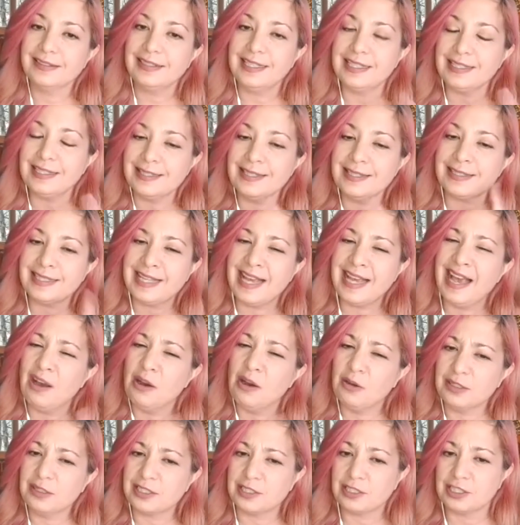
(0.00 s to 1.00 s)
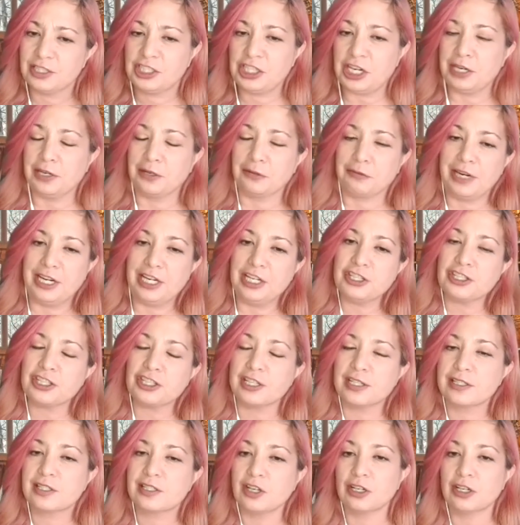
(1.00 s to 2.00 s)
this is how
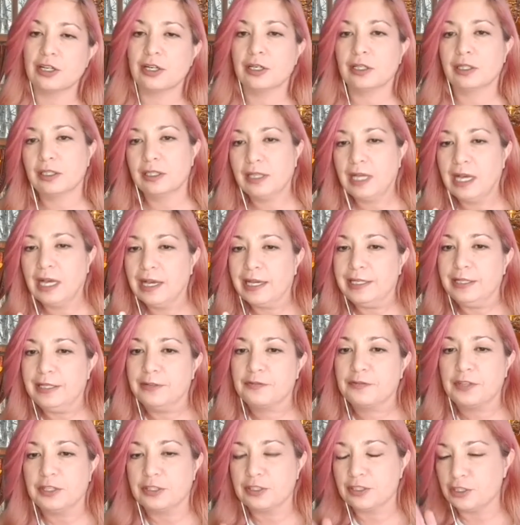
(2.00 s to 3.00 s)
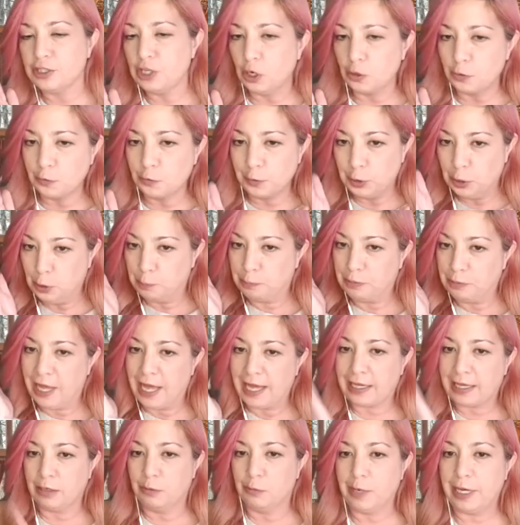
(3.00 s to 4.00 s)
generations are kind of, there's no real
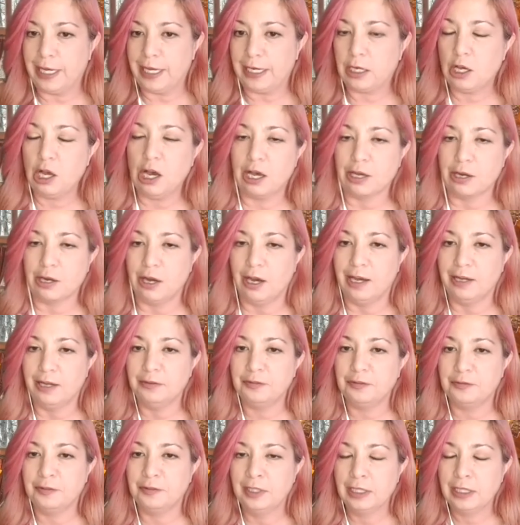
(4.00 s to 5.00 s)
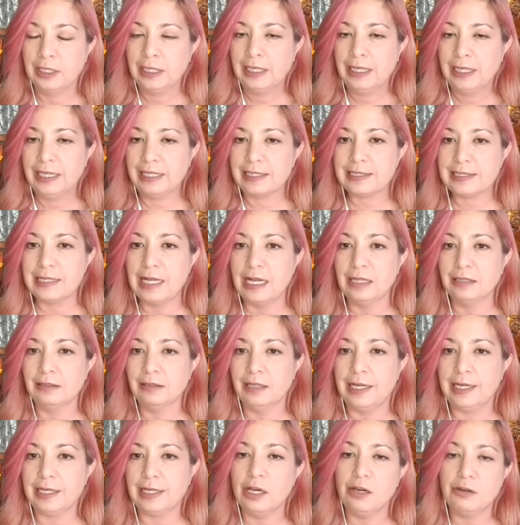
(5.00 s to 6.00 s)
black and white cutoff. It's not
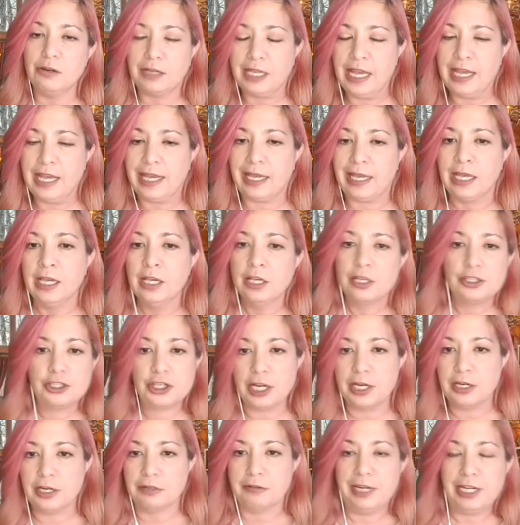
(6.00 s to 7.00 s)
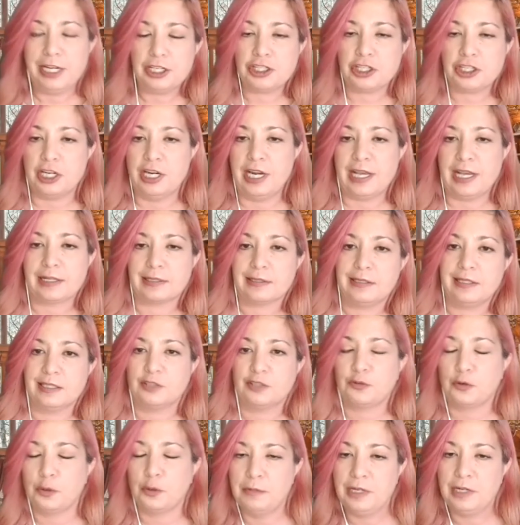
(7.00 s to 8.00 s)
like, okay, Generation X
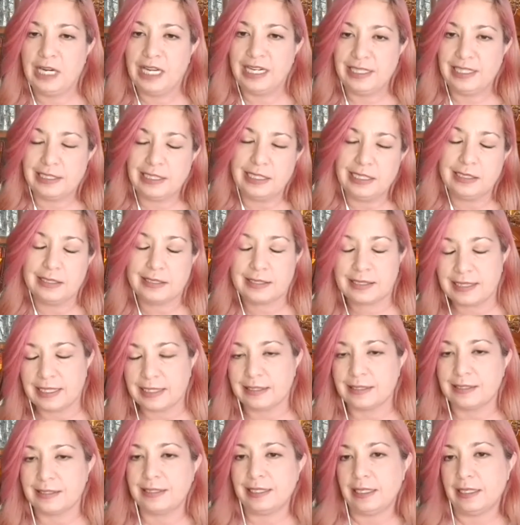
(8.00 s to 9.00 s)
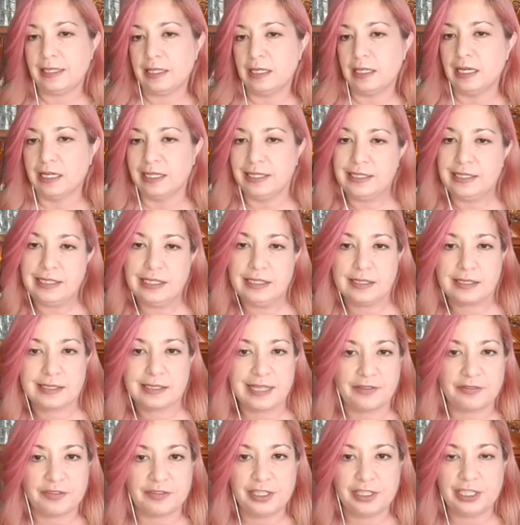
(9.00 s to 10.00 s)
is from 1960 to
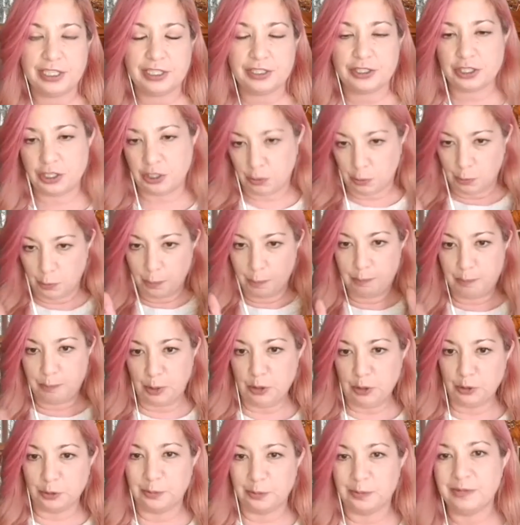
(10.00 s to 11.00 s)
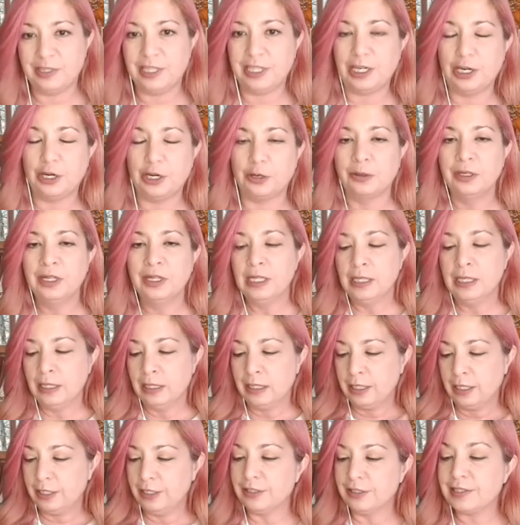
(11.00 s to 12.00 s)
1972. Boom.
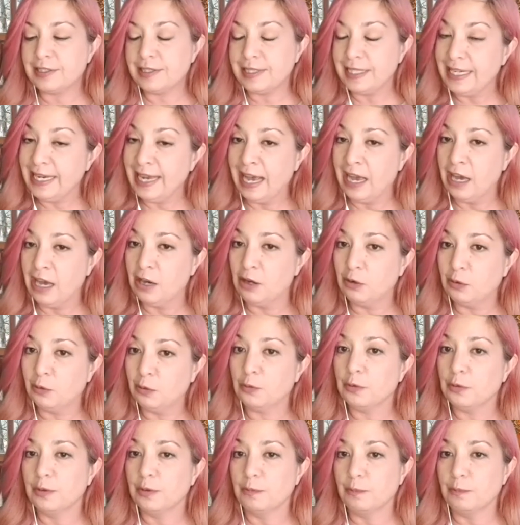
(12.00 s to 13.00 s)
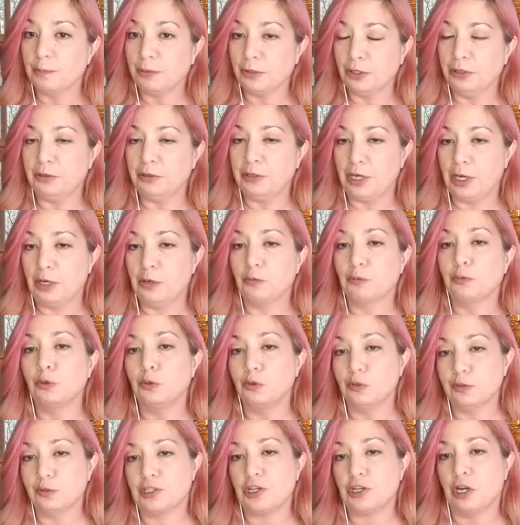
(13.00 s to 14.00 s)
You see how Pluto
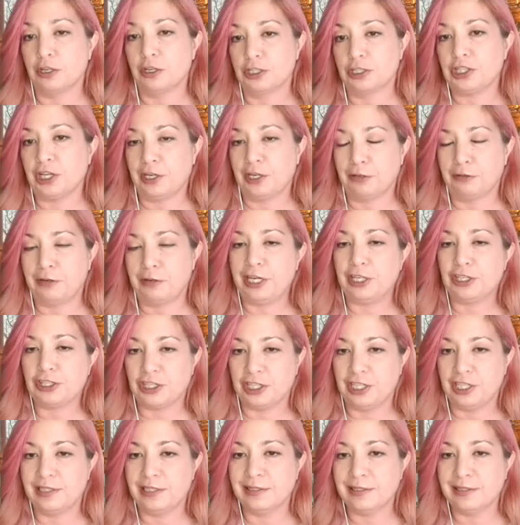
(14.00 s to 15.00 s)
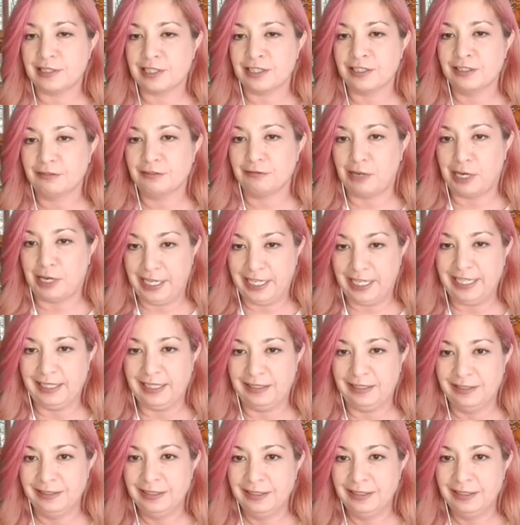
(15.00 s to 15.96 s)
rules our generations, right?